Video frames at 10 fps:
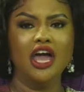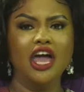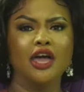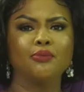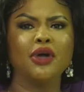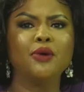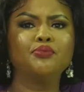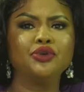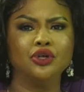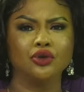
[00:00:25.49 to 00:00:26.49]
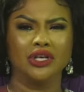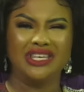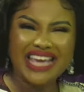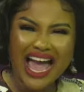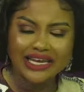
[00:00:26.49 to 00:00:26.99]
en penpi no
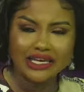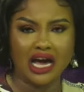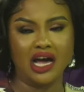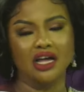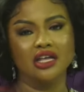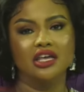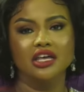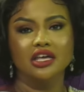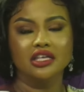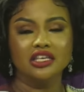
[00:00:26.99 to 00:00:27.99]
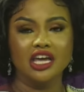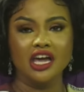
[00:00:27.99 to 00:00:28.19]
ya na ye